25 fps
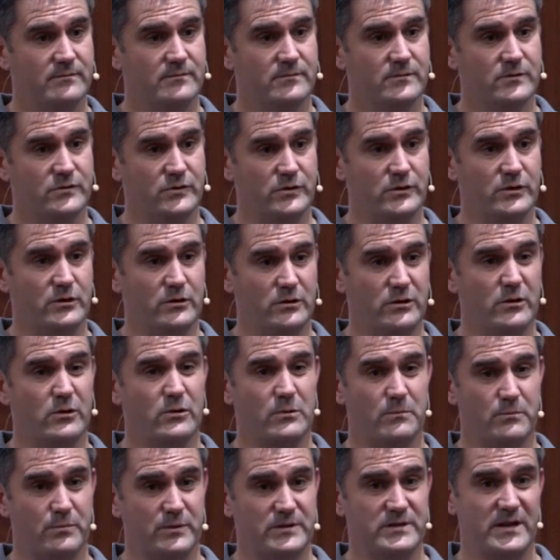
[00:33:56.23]
So you
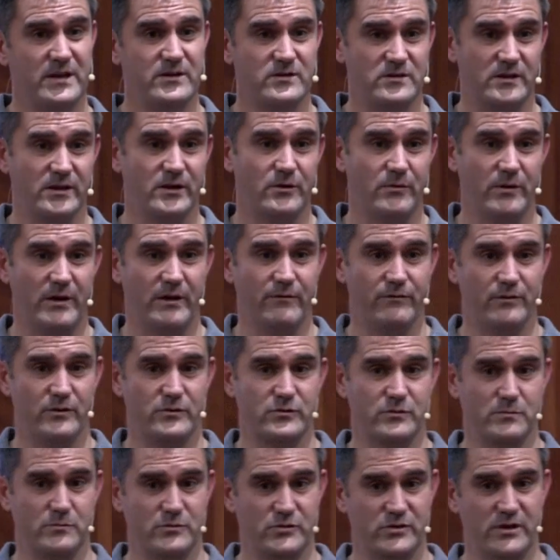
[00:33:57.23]
could potentially create a
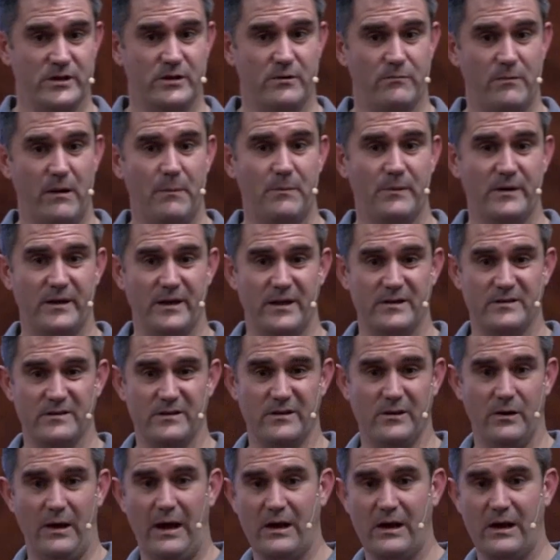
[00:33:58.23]
virtual machine and replicate it that